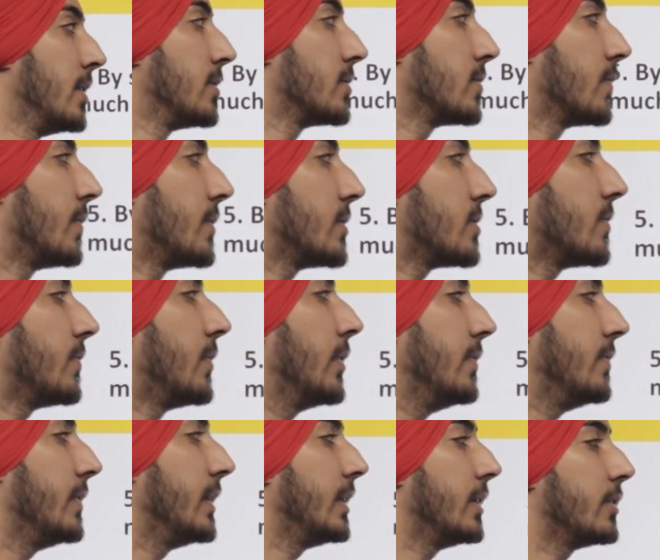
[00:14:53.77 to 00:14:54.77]
So first of
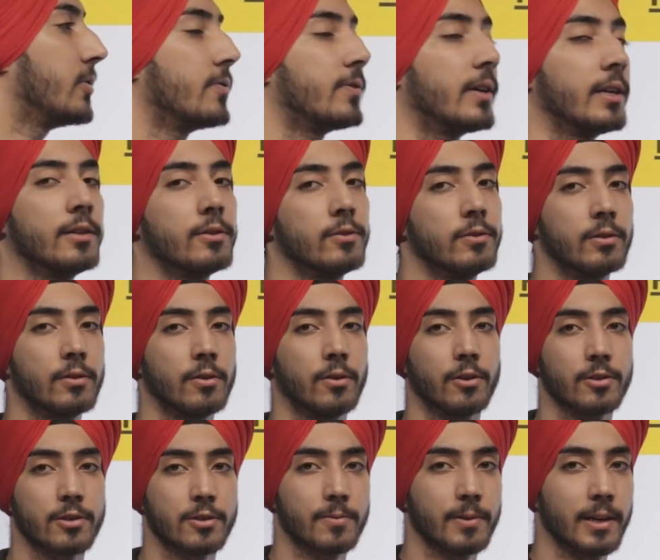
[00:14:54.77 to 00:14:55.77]
all, we need to find out the
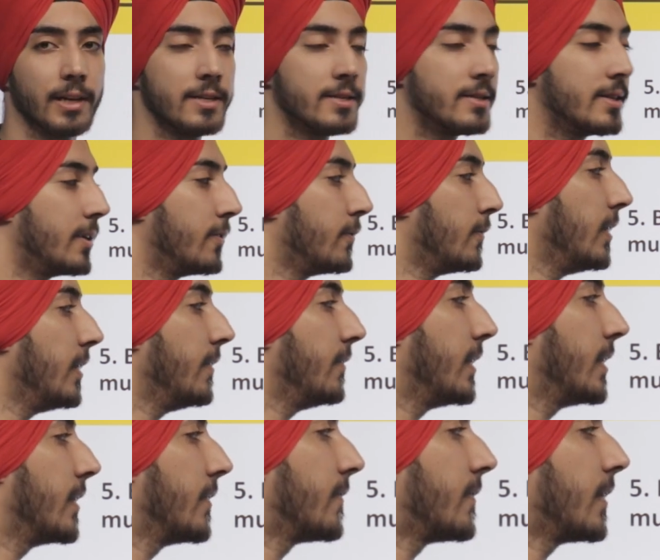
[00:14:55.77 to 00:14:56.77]
cost price. Then only
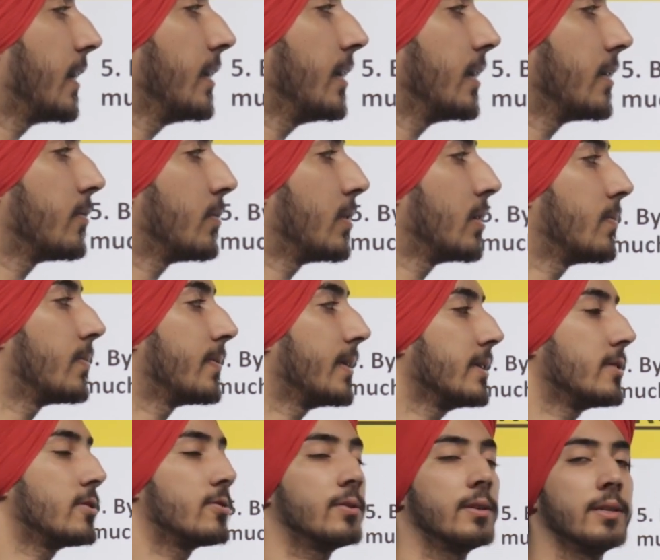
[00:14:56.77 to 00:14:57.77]
we can find at what
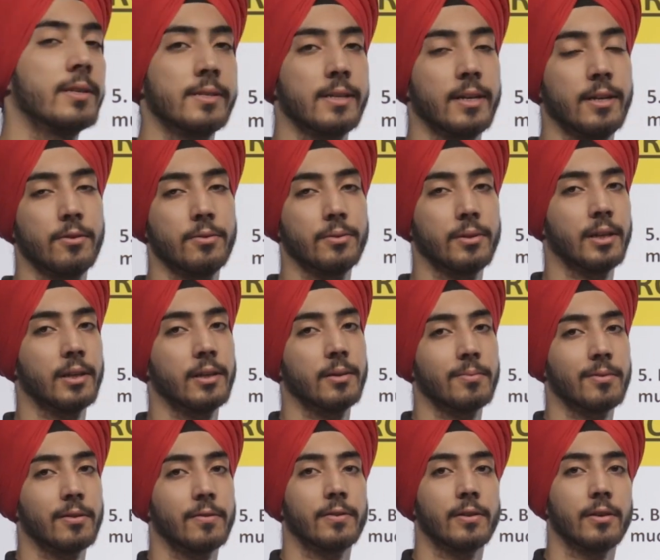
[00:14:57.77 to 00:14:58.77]
price should he sell to gain a
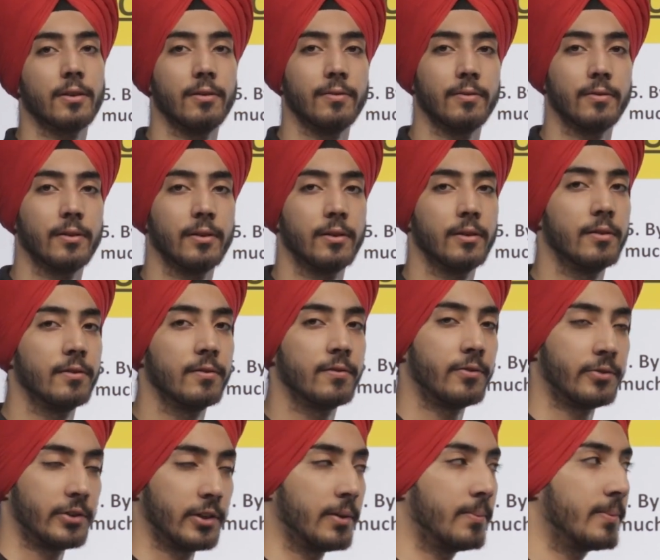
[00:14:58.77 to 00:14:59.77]
profit of
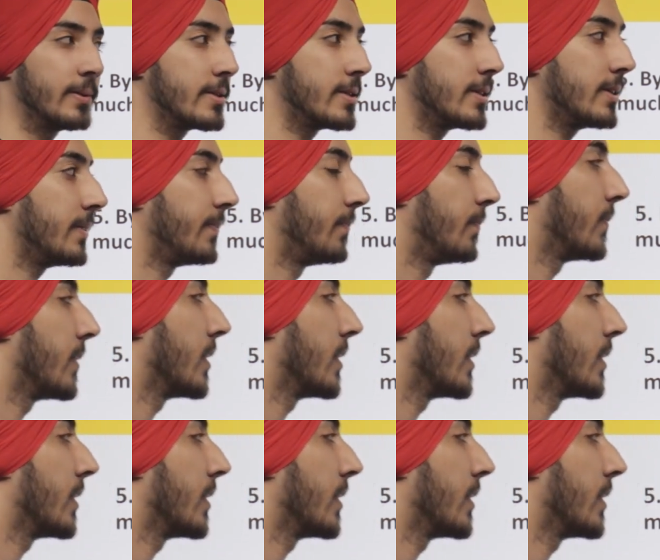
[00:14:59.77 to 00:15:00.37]
40%.